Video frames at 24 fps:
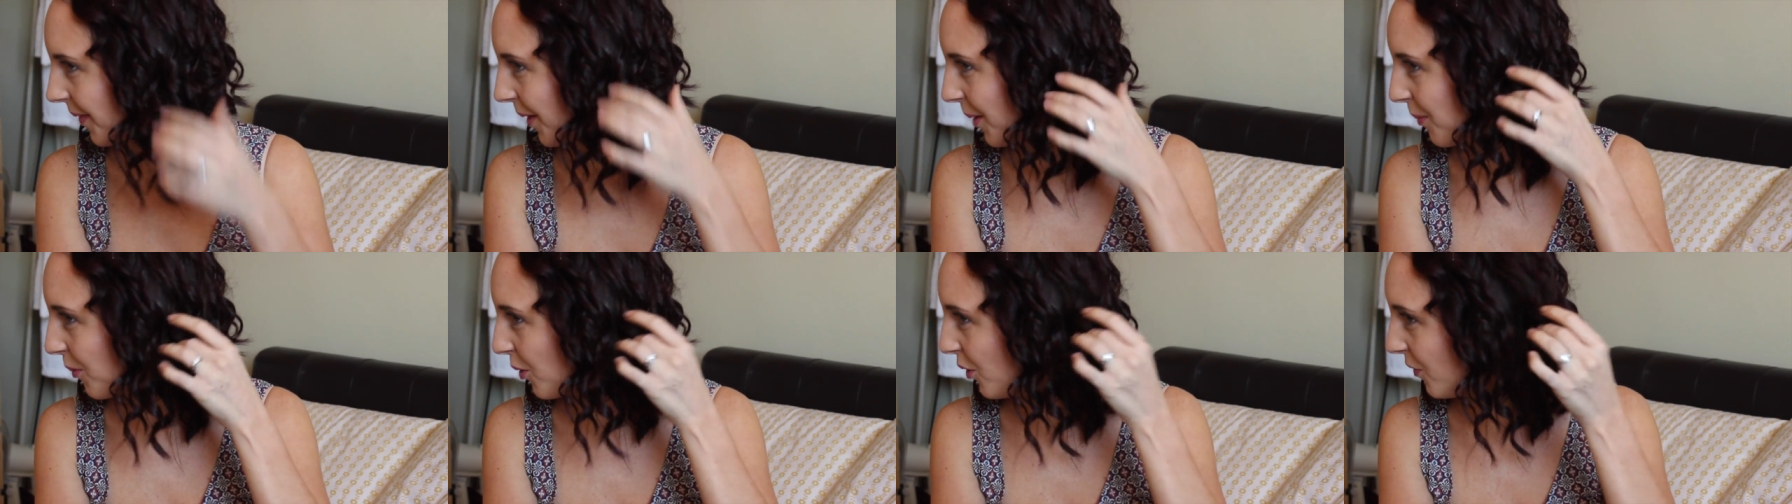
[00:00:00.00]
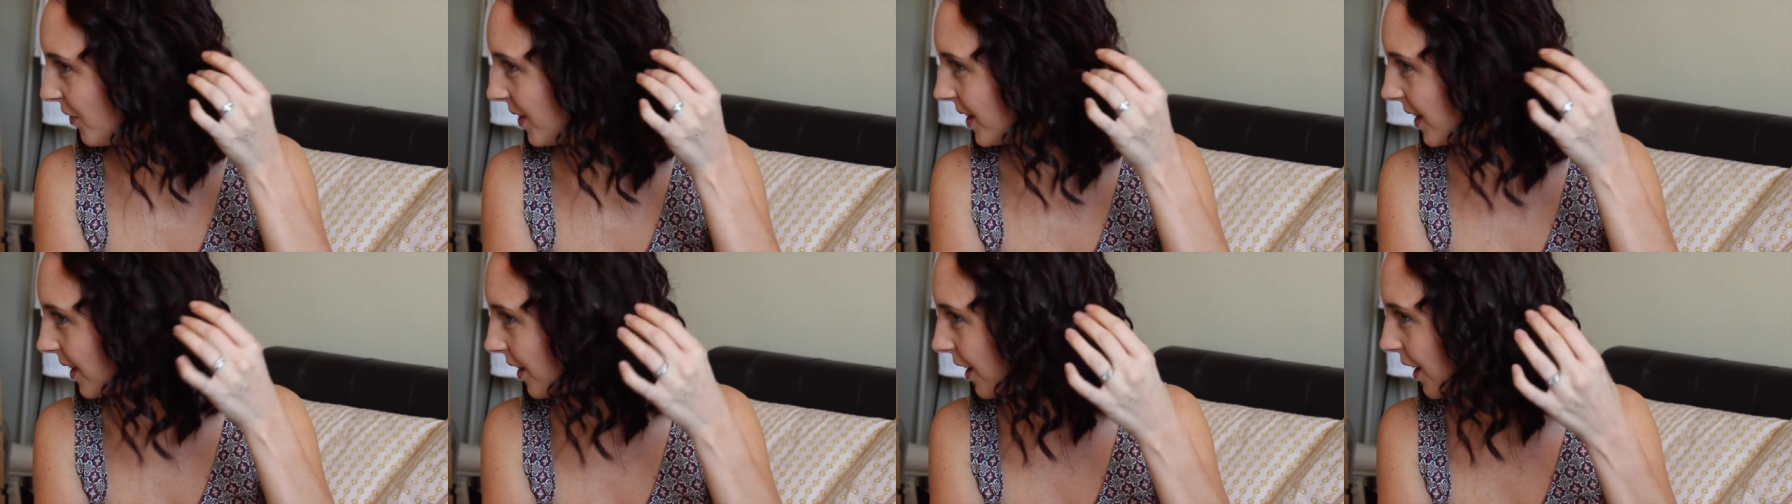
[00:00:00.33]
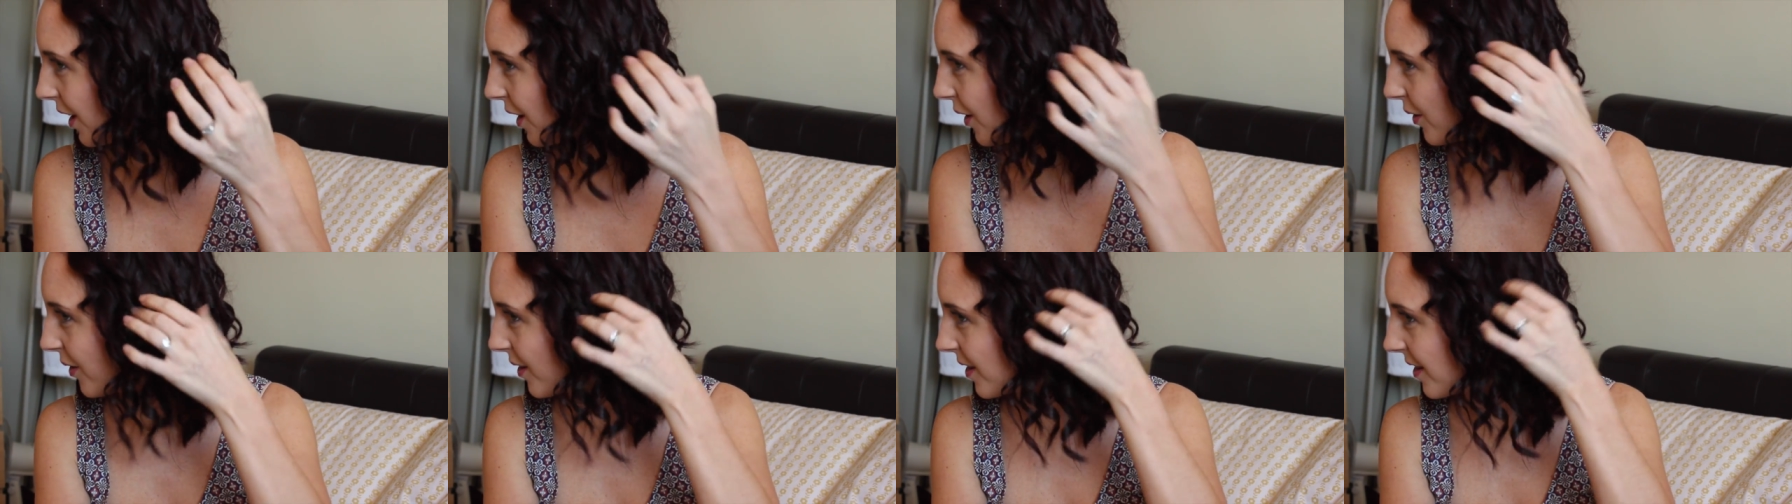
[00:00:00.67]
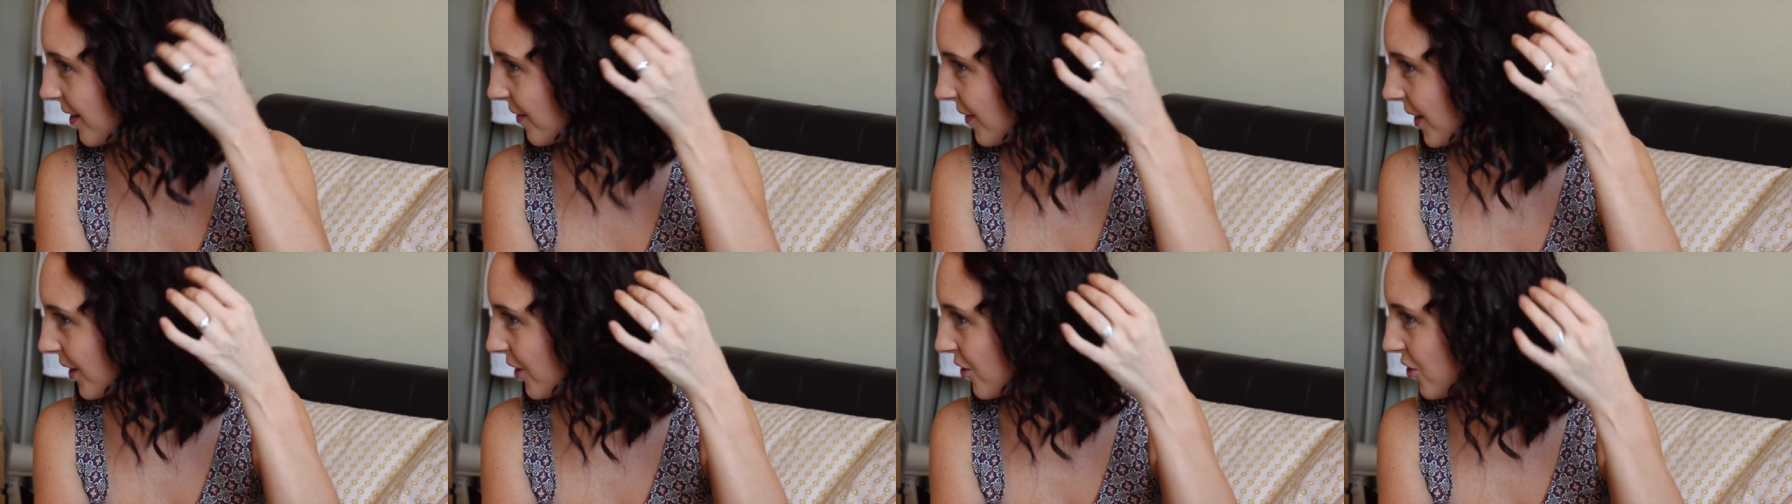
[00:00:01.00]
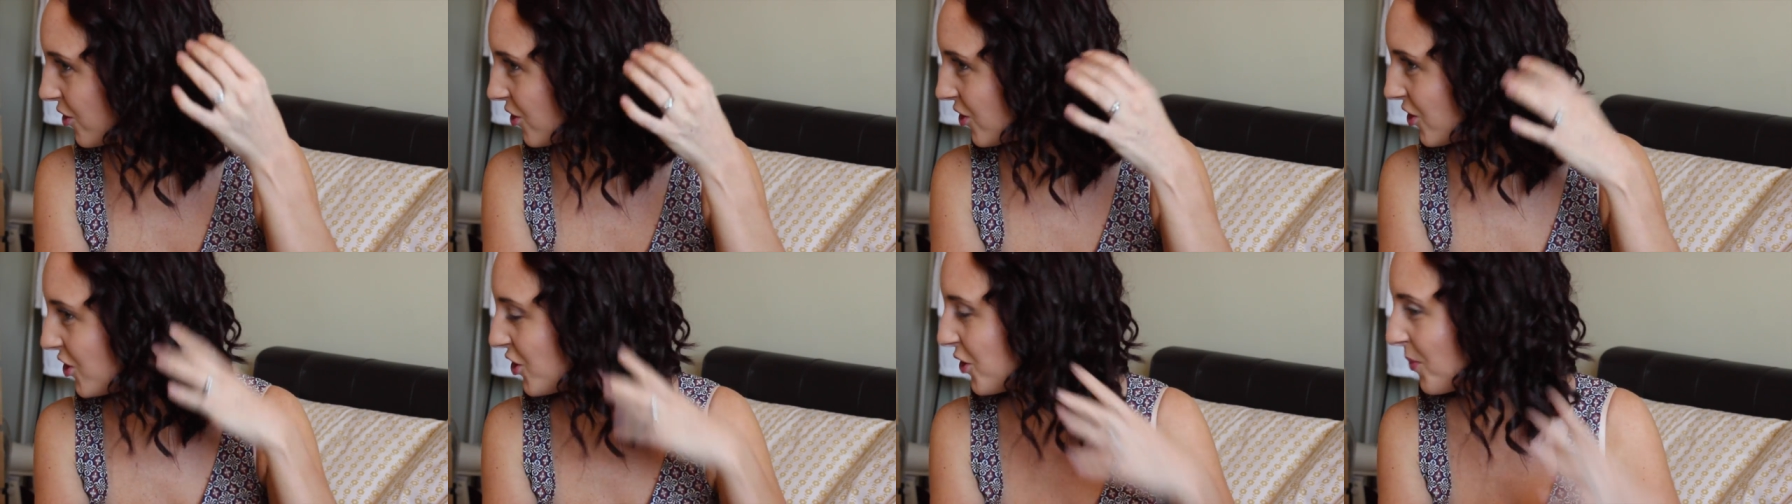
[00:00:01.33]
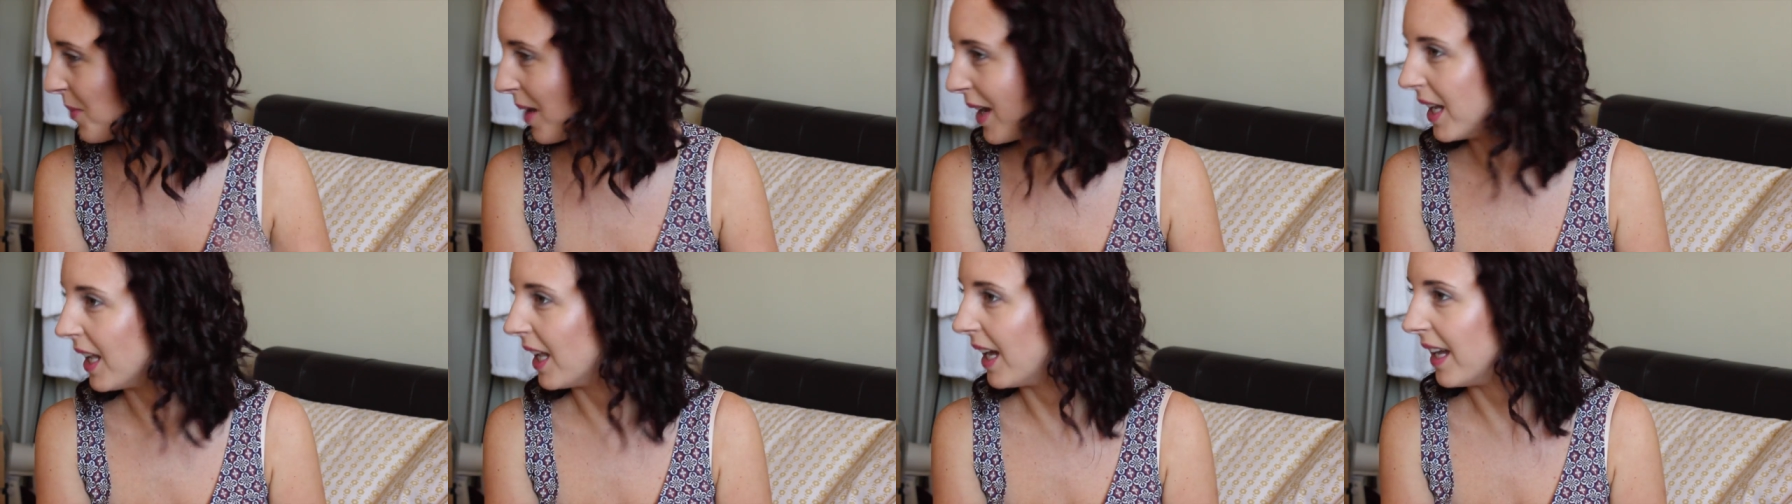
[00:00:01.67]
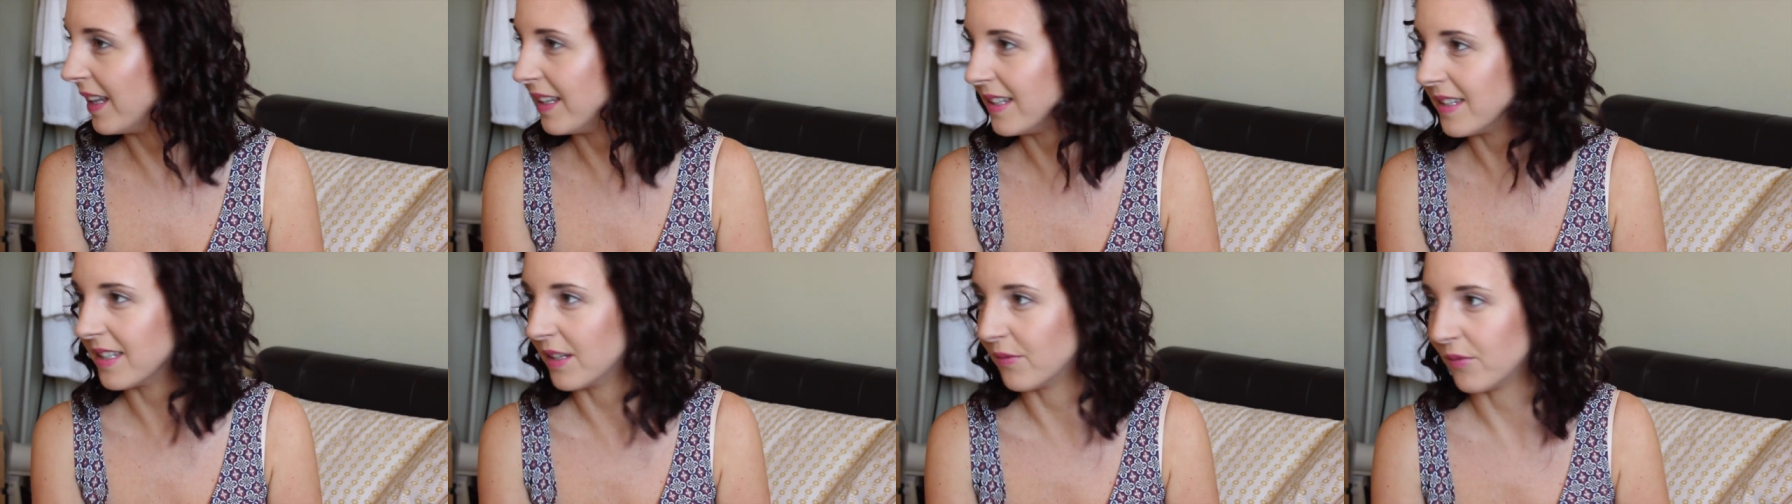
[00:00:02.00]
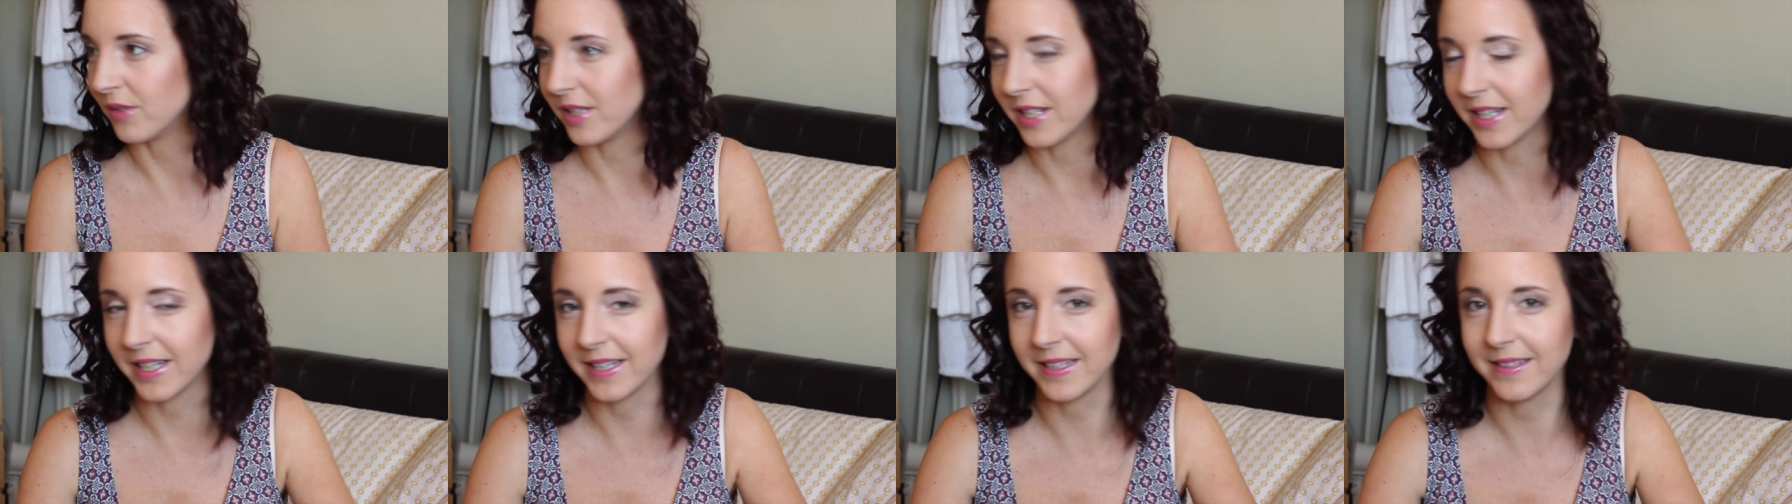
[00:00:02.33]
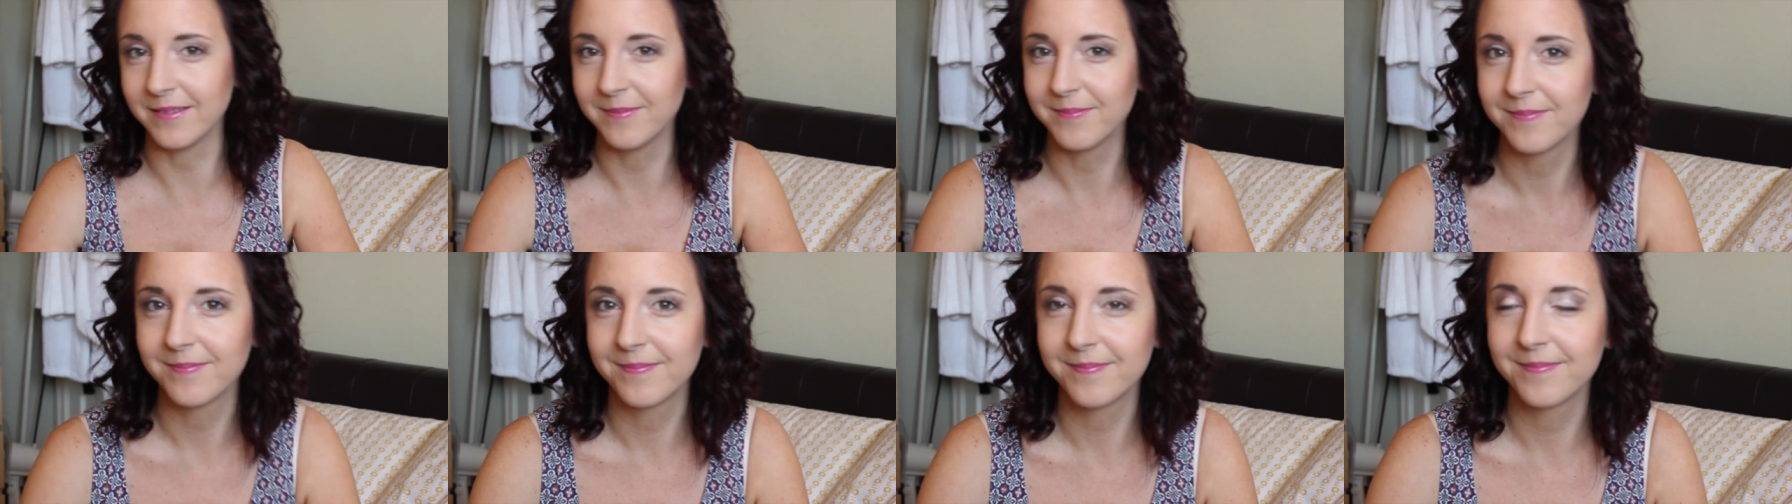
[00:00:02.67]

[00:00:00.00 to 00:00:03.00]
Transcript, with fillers: I'm loving the curls. If I could just do my hair like this every day.